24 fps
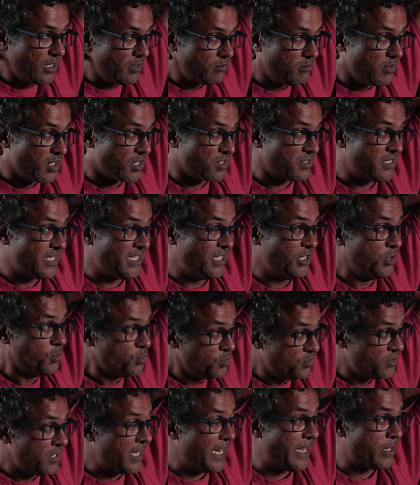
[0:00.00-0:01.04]
because they
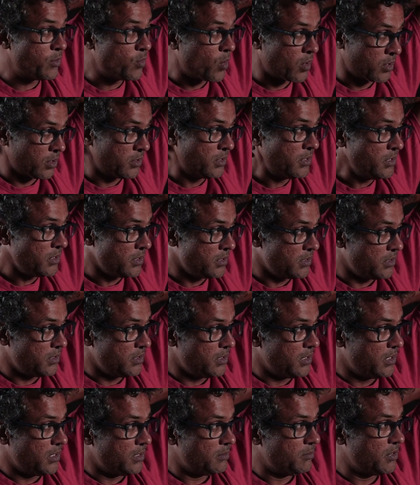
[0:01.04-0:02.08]
use lake waters
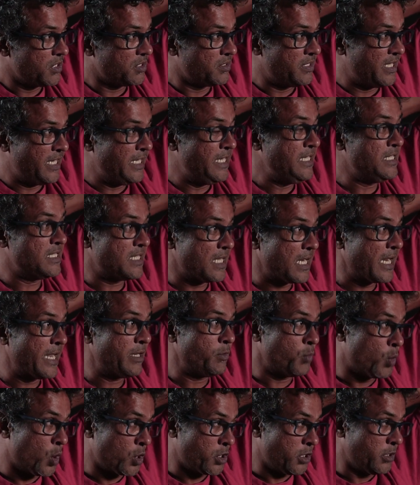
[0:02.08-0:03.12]
because they need saline
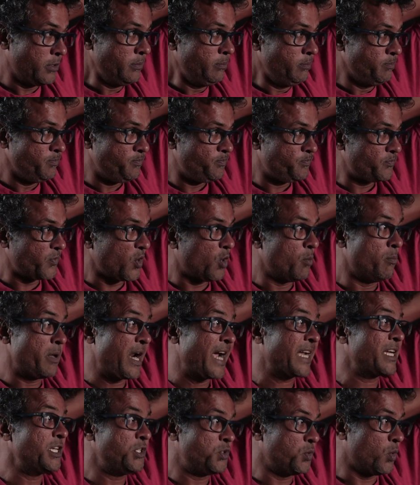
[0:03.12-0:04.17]
water or
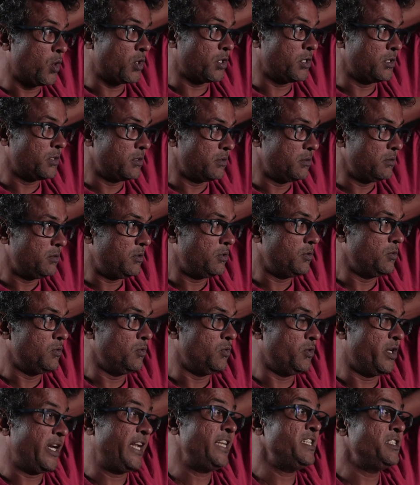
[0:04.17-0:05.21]
brackish water
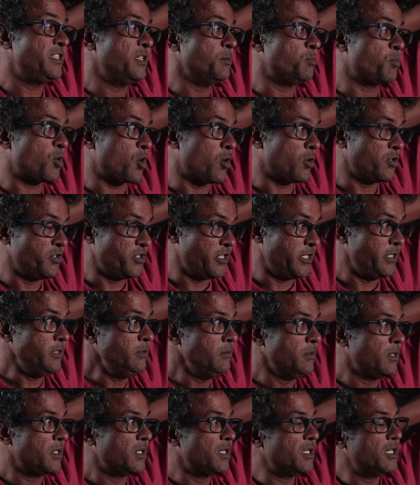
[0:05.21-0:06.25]
to raise the prawns in.
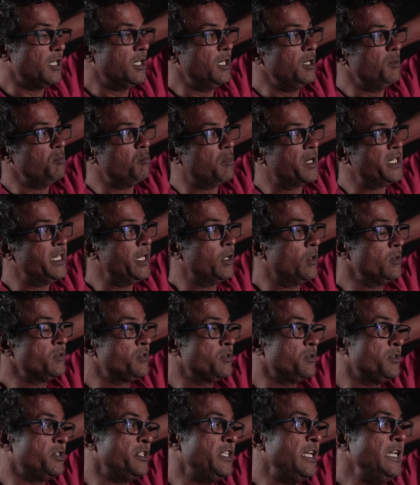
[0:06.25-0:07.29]
But they
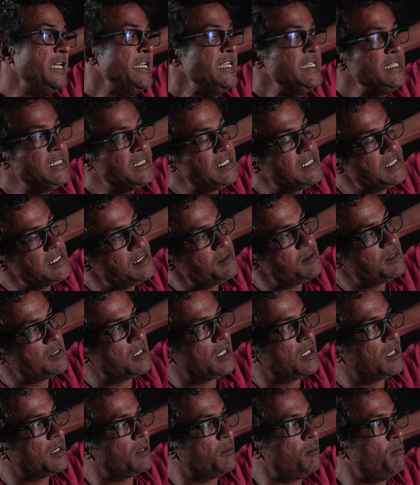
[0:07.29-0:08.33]
also release
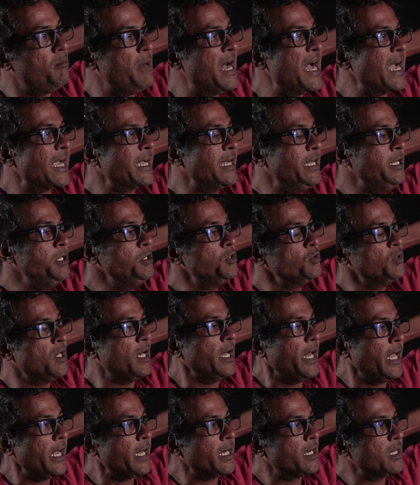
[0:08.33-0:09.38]
back into the
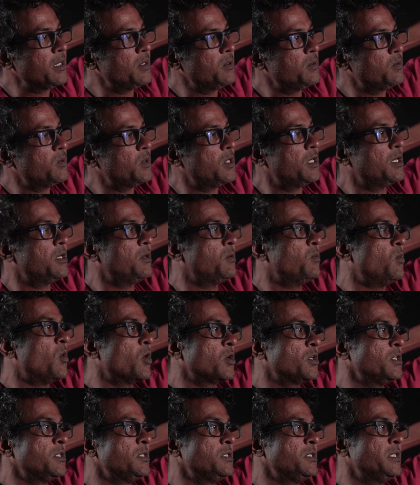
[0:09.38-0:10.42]
lake
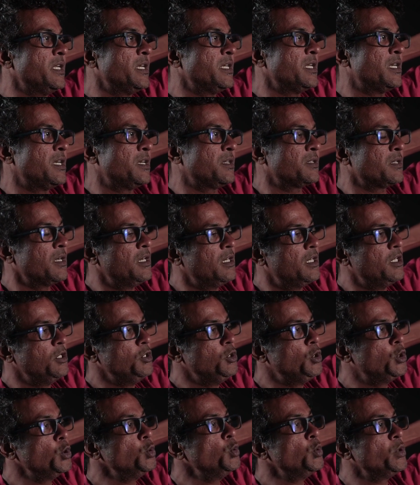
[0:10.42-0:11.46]
waters that are
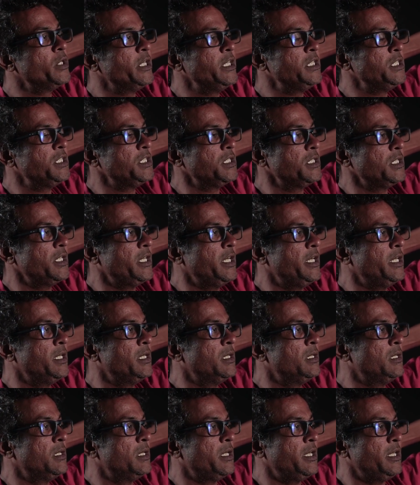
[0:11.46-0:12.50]
too rich
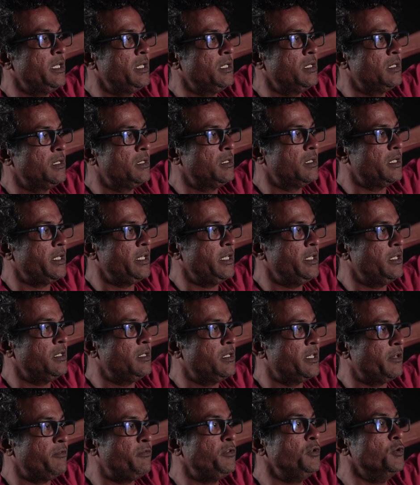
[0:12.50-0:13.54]
in
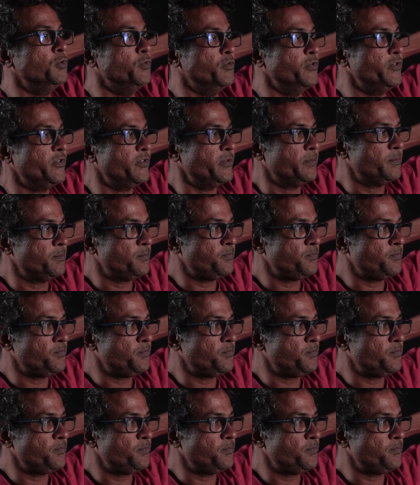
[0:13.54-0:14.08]
refuse.